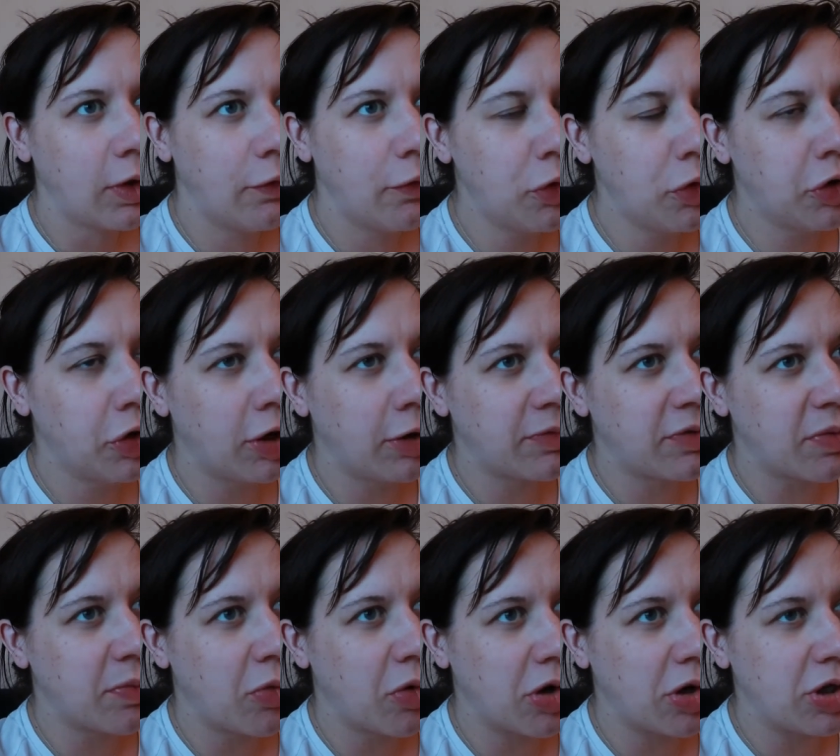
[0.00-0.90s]
folded up
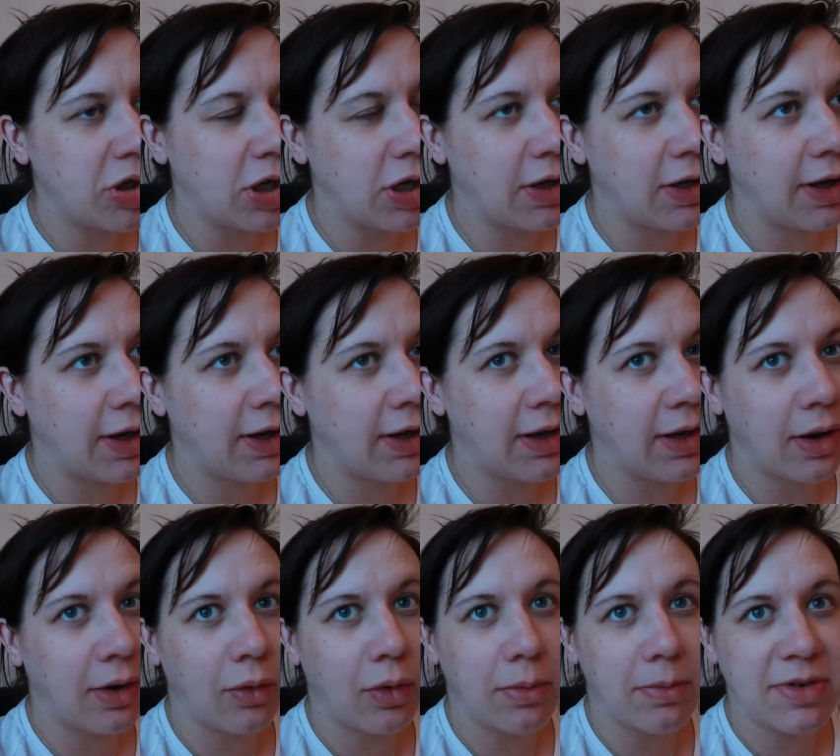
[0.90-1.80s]
some washing and
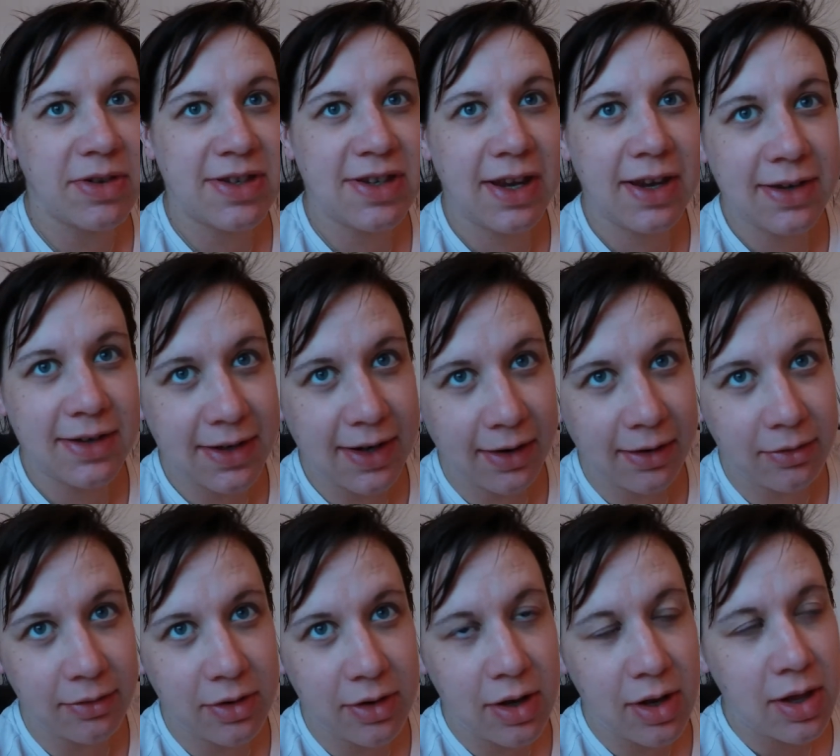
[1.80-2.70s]
now I'm sitting
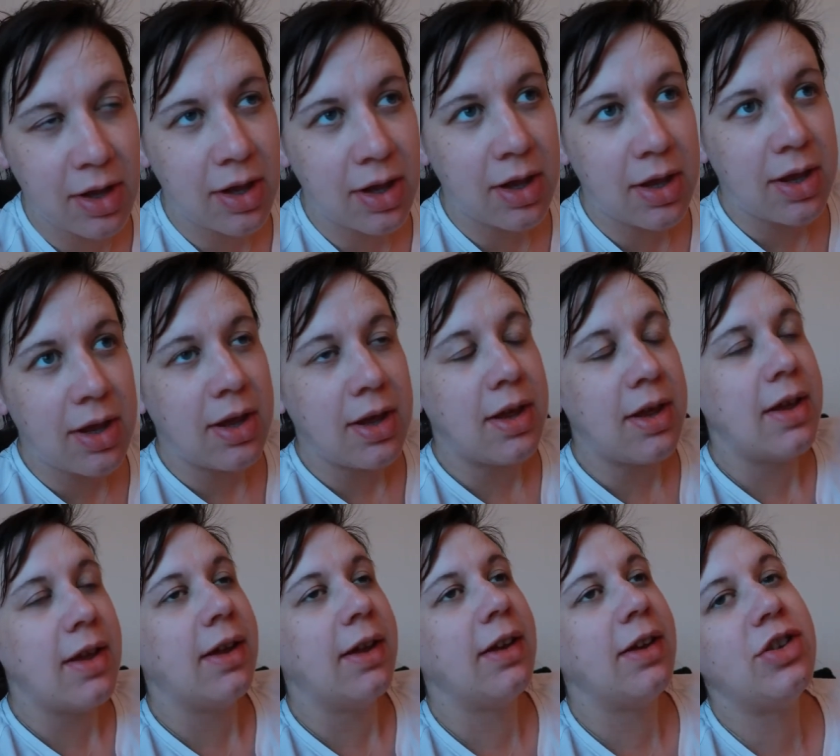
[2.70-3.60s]
down
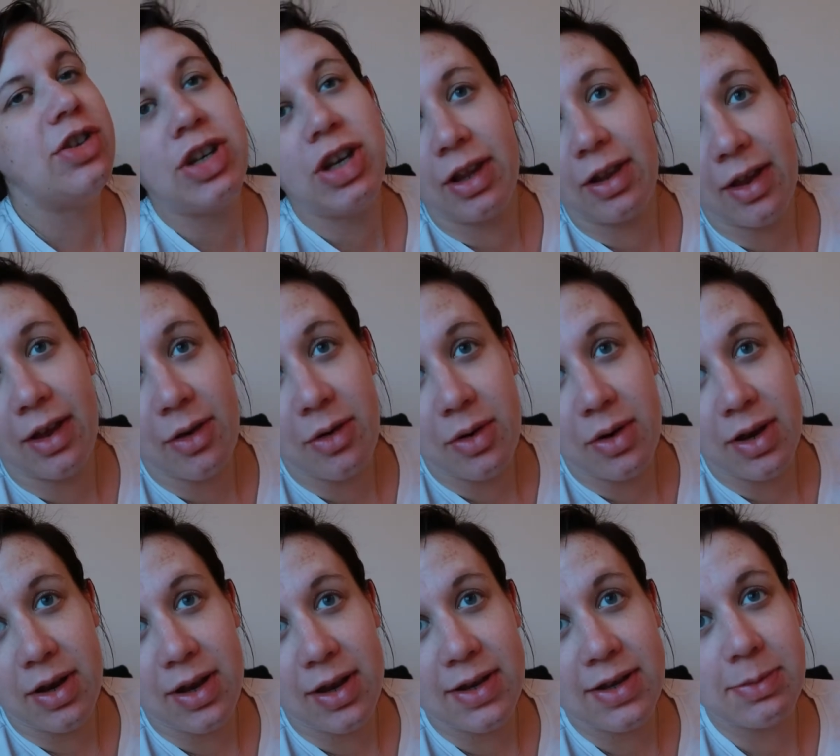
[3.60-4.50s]
and chill out.
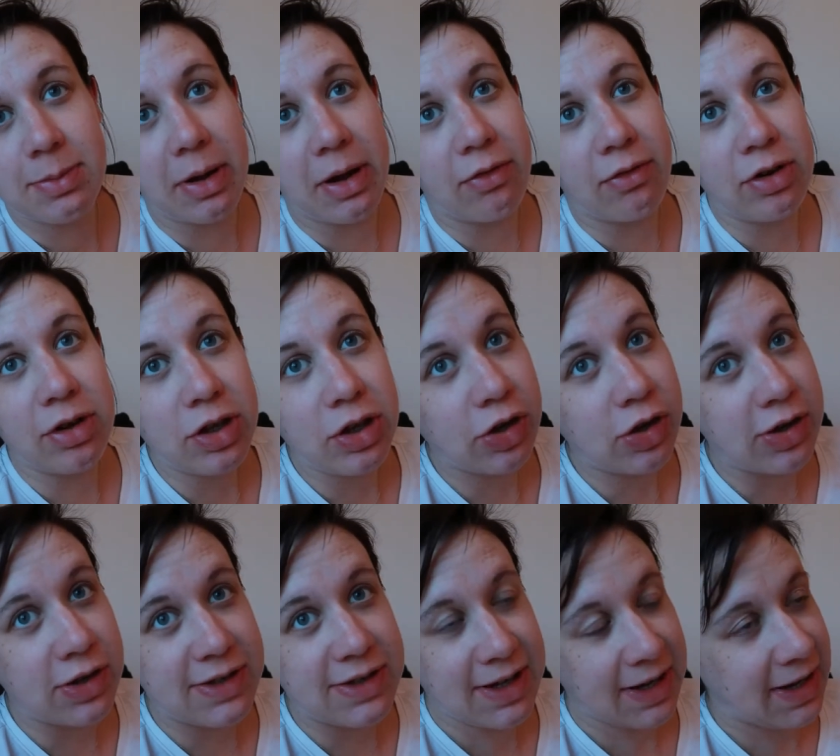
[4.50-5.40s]
It's been a really
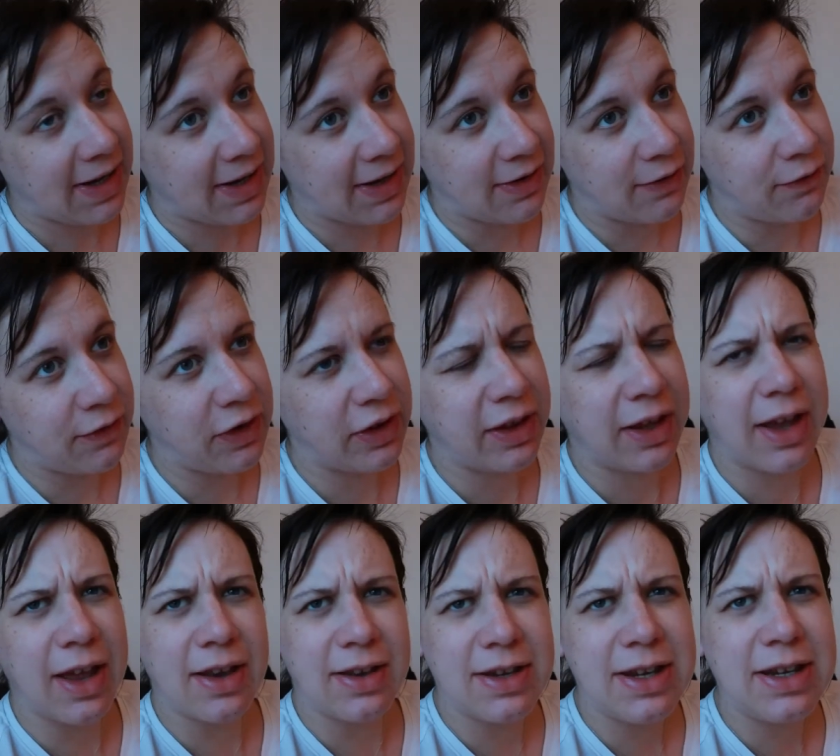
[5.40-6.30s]
good day. I feel
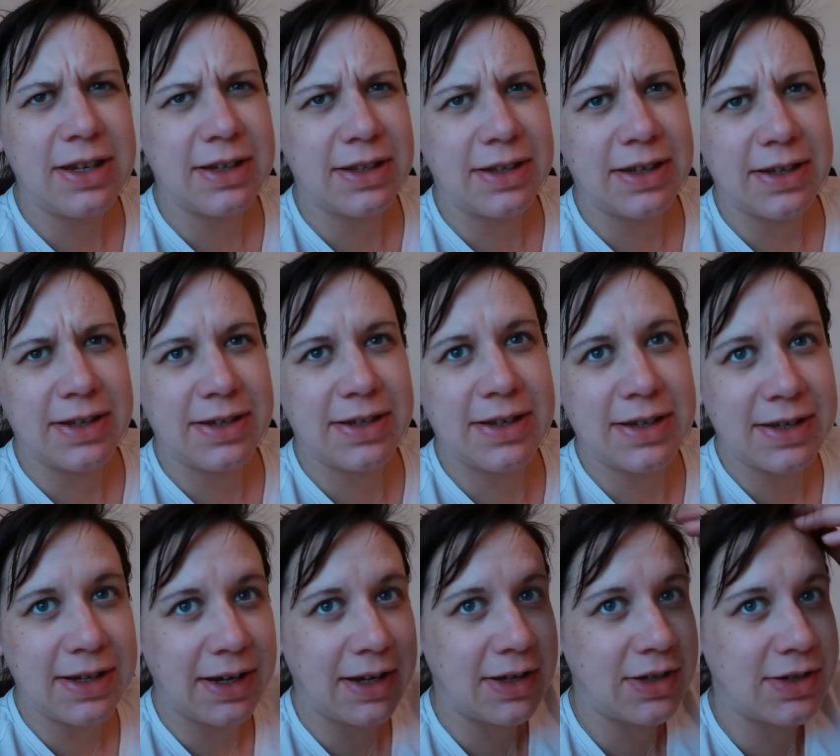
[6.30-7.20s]
like I needed this
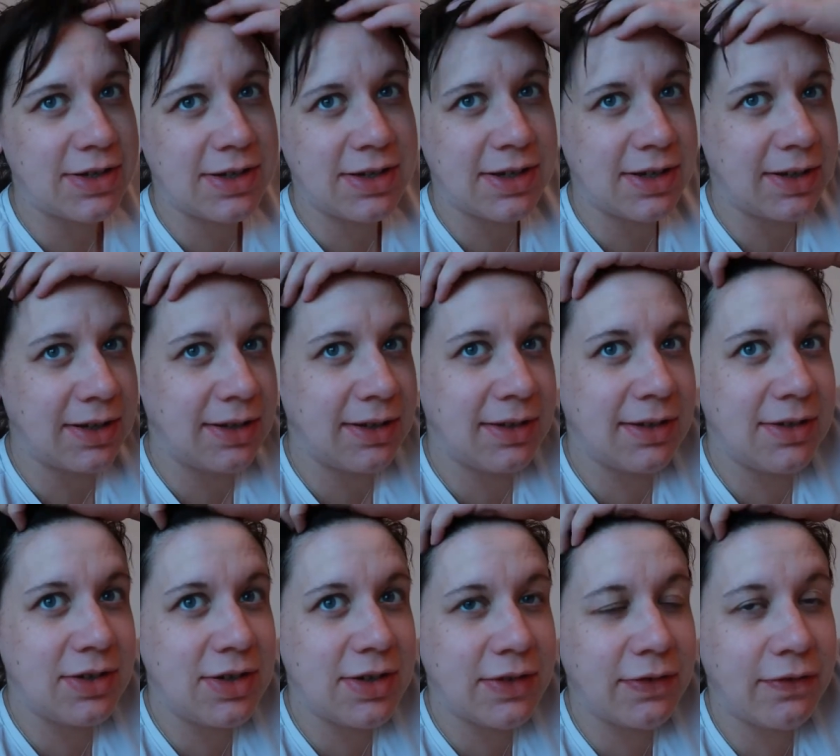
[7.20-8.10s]
today just to
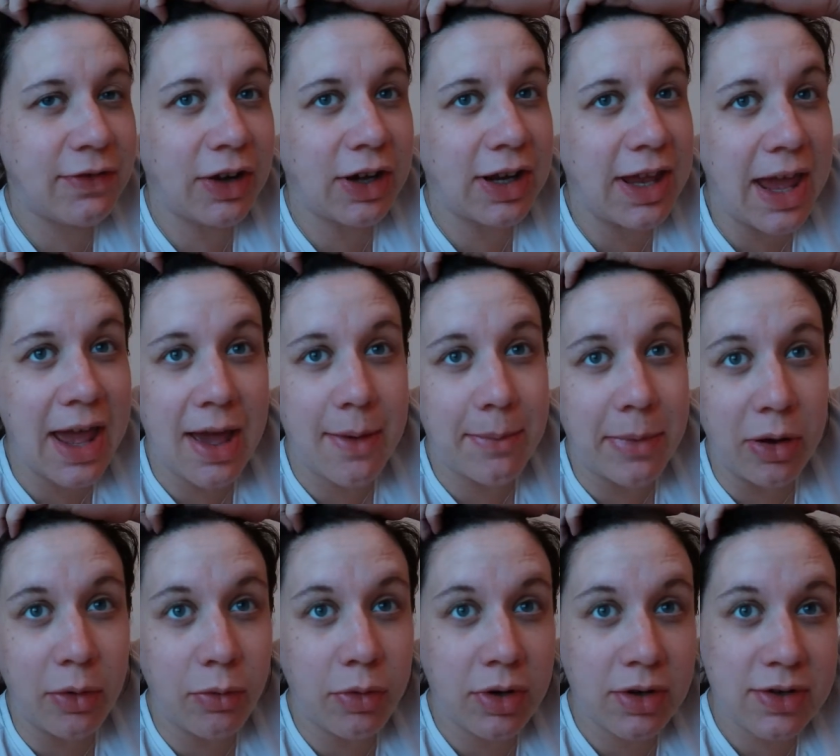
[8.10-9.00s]
just forget
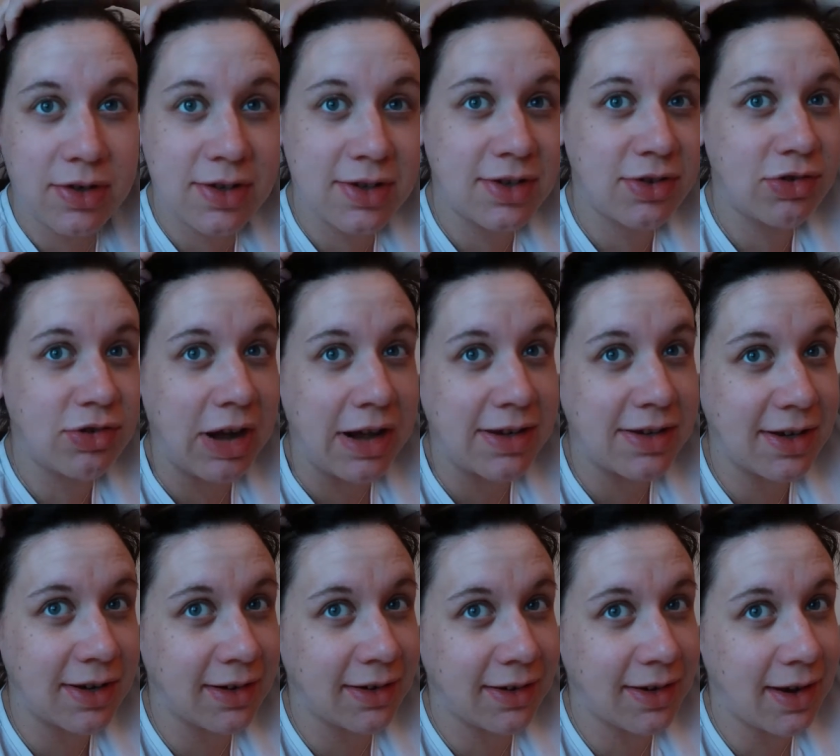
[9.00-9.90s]
about what's
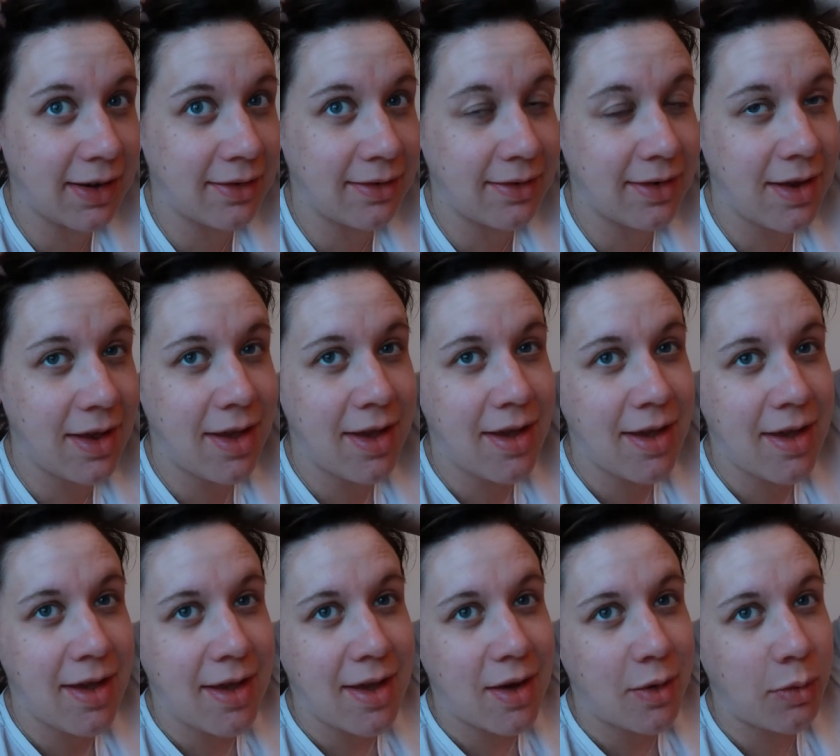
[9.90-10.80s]
stressing us out.
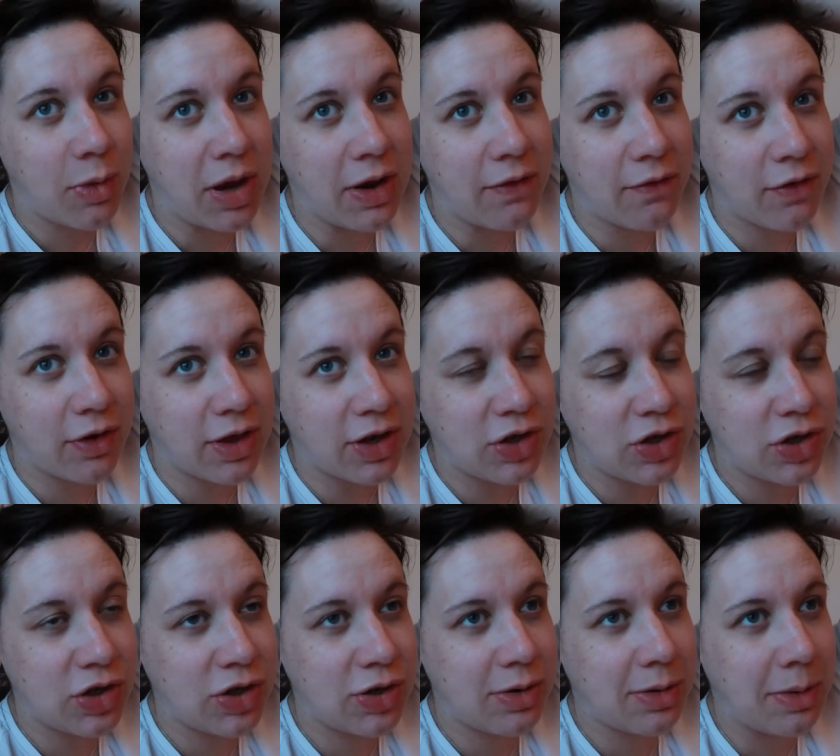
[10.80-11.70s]
Waiting for
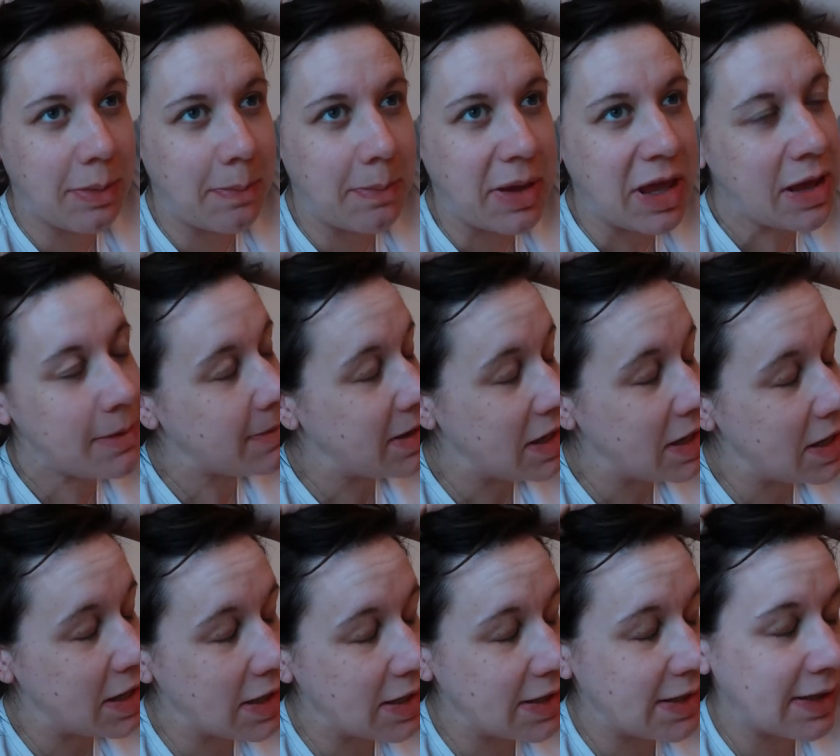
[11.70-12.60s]
this
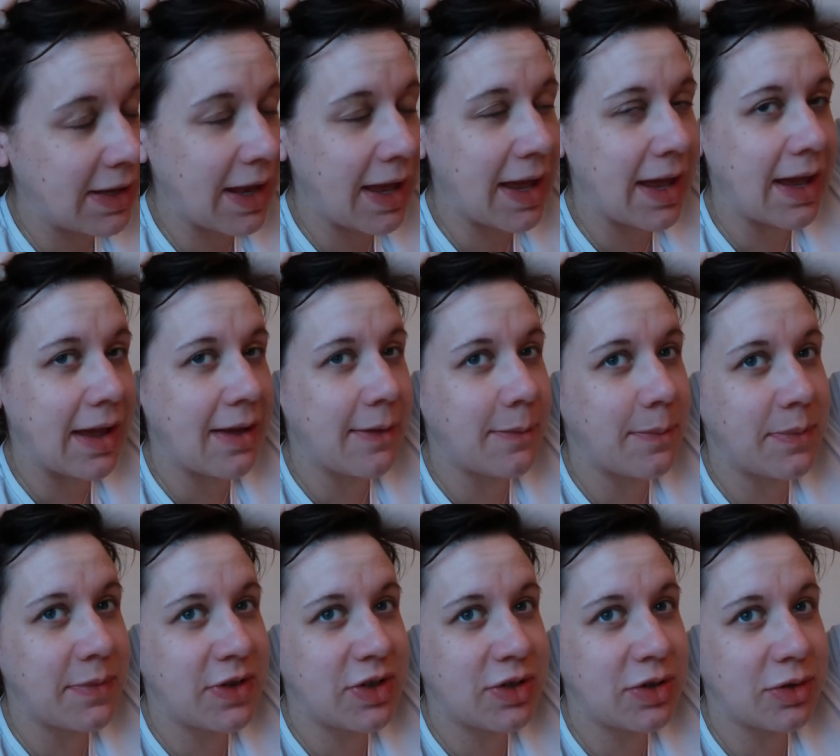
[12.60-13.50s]
baby
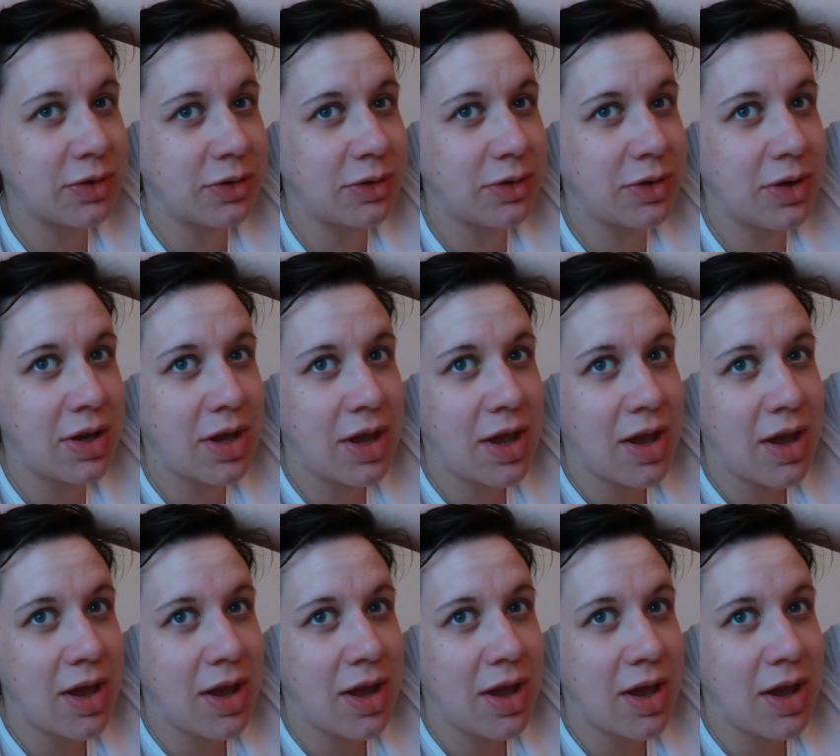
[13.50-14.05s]
um, so